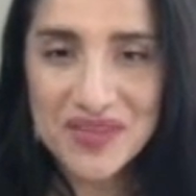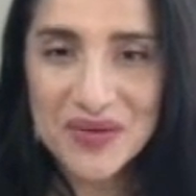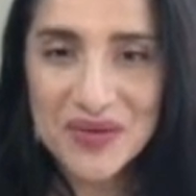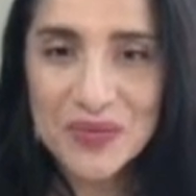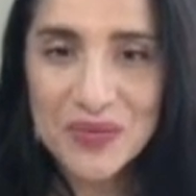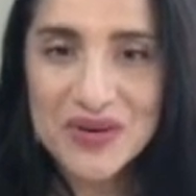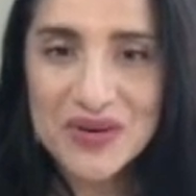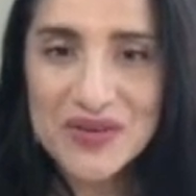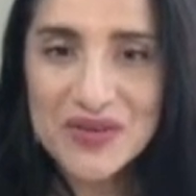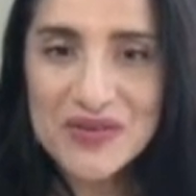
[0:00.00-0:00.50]

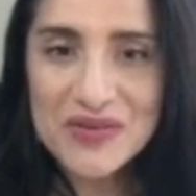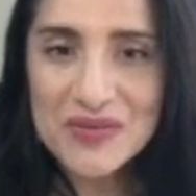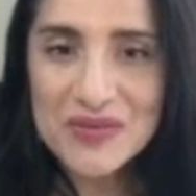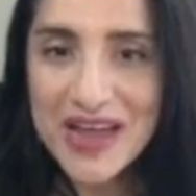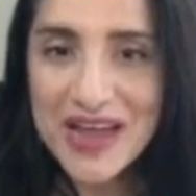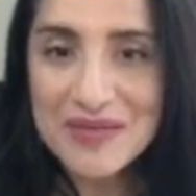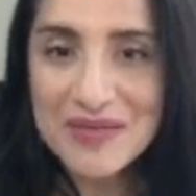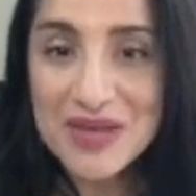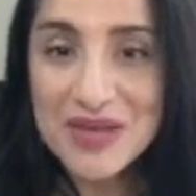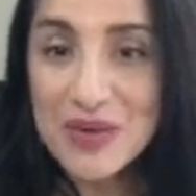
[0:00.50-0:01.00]
What are the
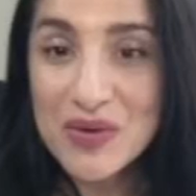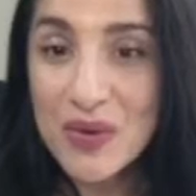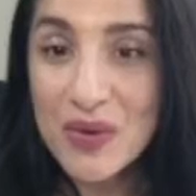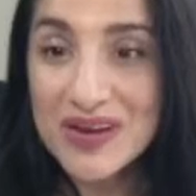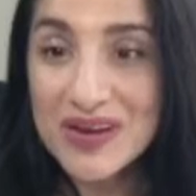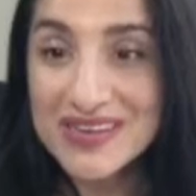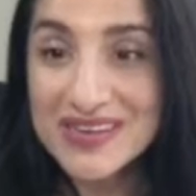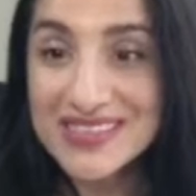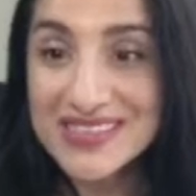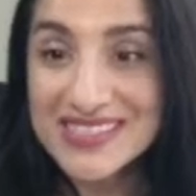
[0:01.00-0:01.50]
rhyming
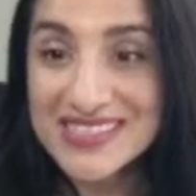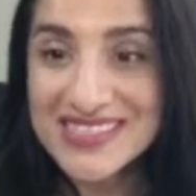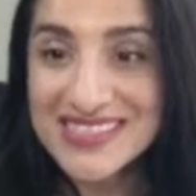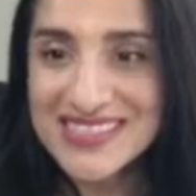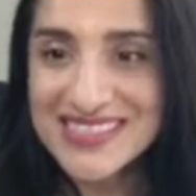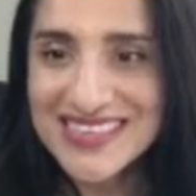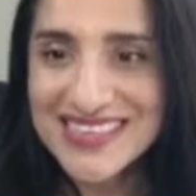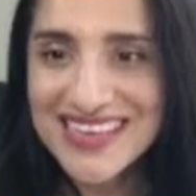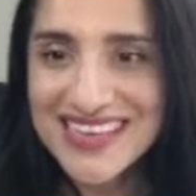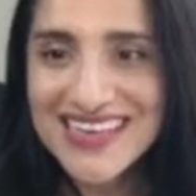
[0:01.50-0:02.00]

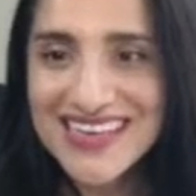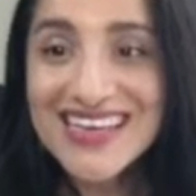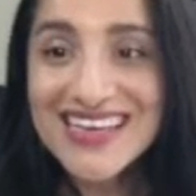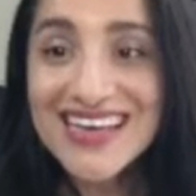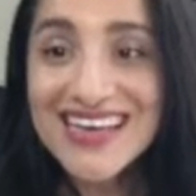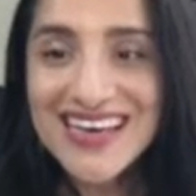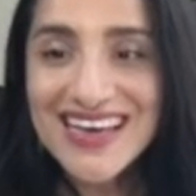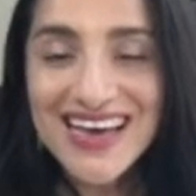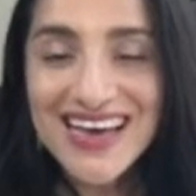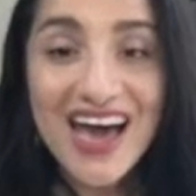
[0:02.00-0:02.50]
words?
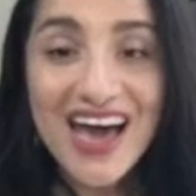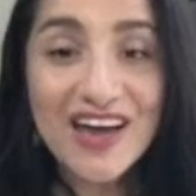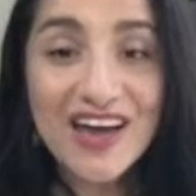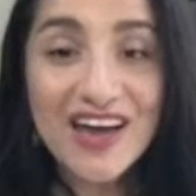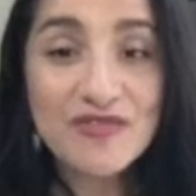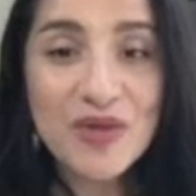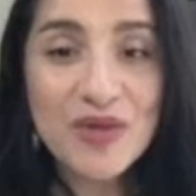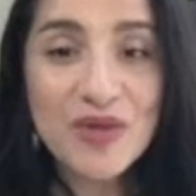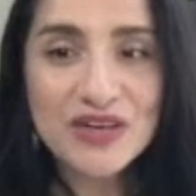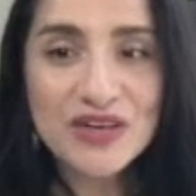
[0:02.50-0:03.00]

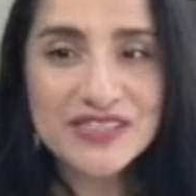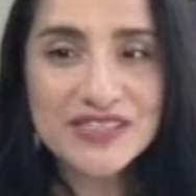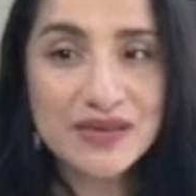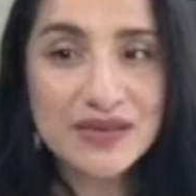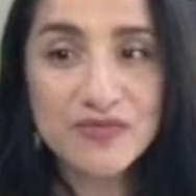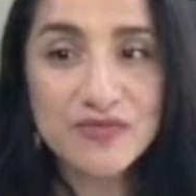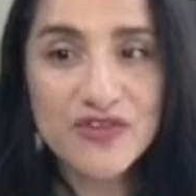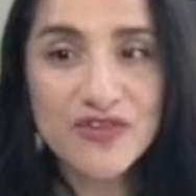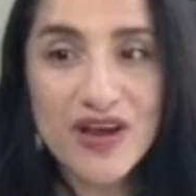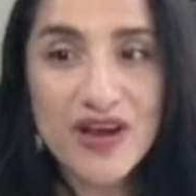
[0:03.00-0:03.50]
I've marked
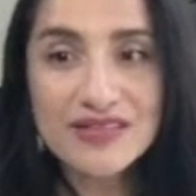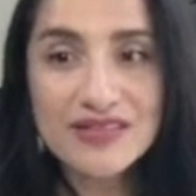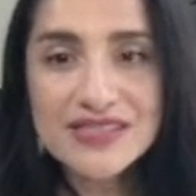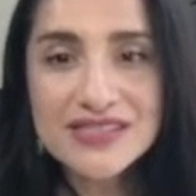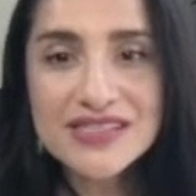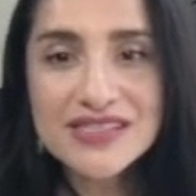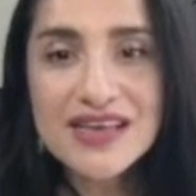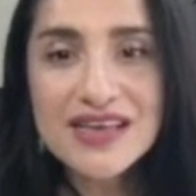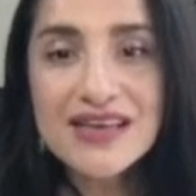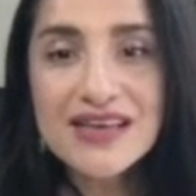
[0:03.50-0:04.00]
some for
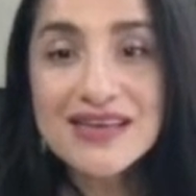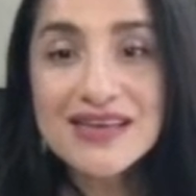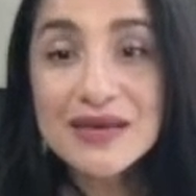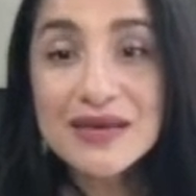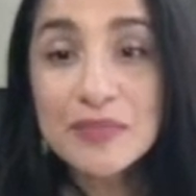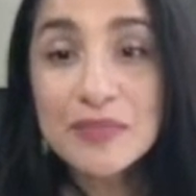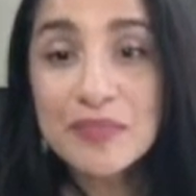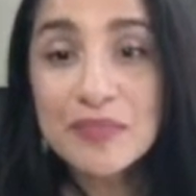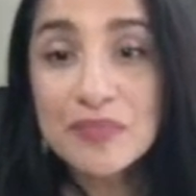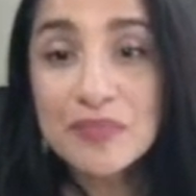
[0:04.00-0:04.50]
us.
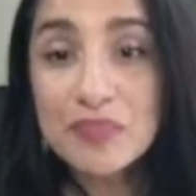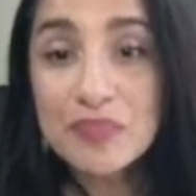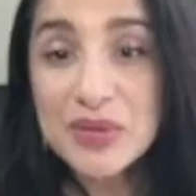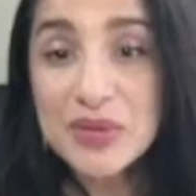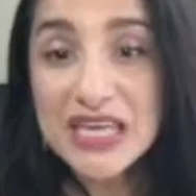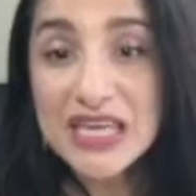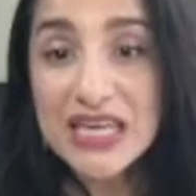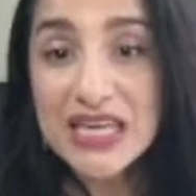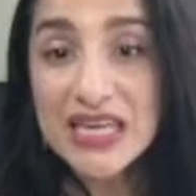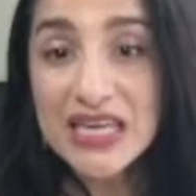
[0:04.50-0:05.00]

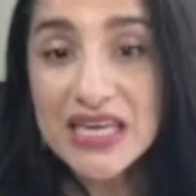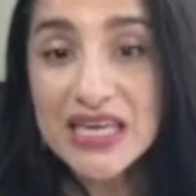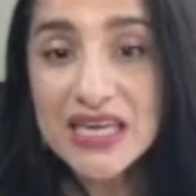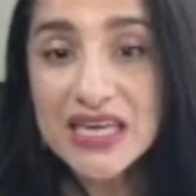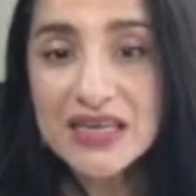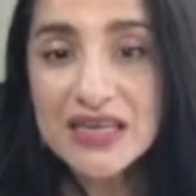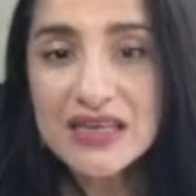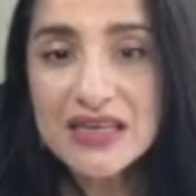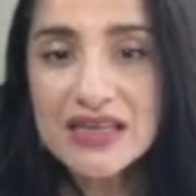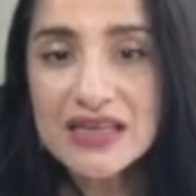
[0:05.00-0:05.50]

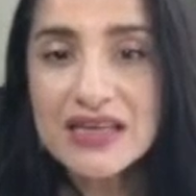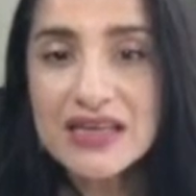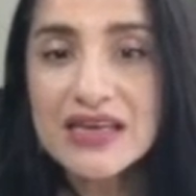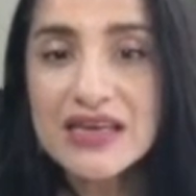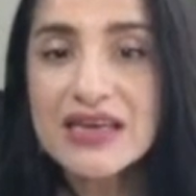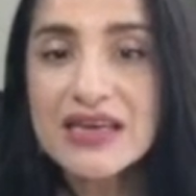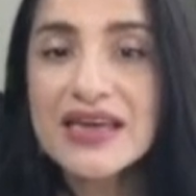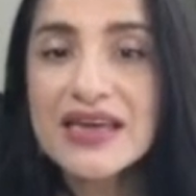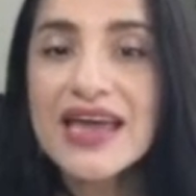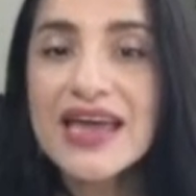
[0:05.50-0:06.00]
B
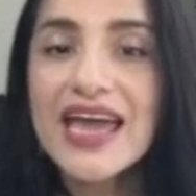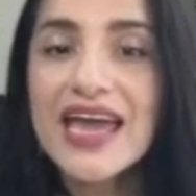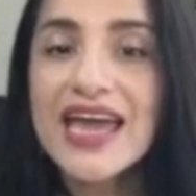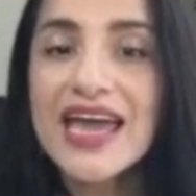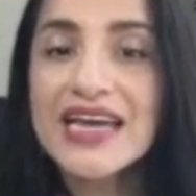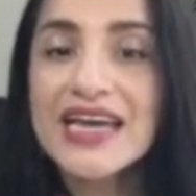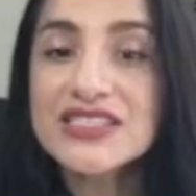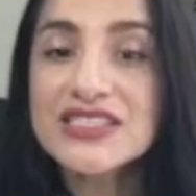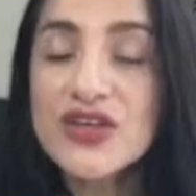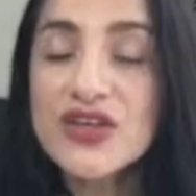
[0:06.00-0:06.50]

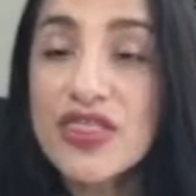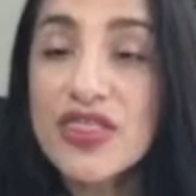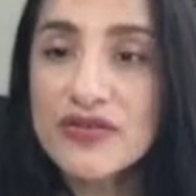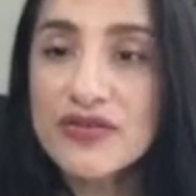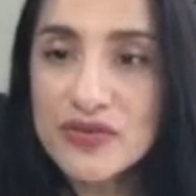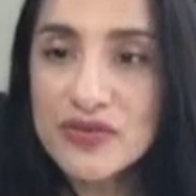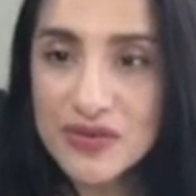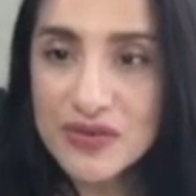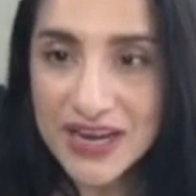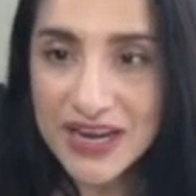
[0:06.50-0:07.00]
and
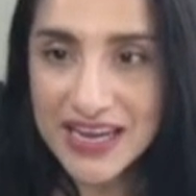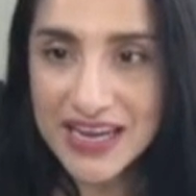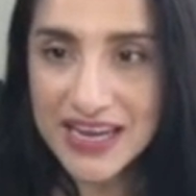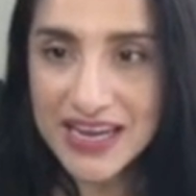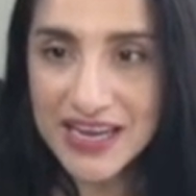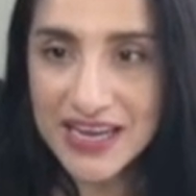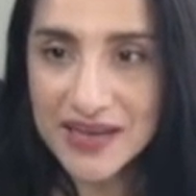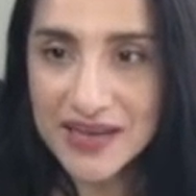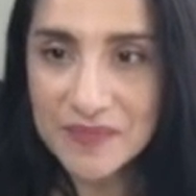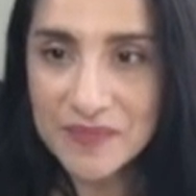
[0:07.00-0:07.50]

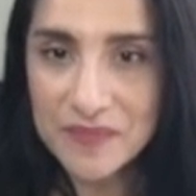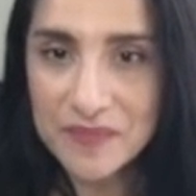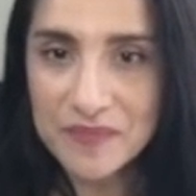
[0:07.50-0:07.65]
3.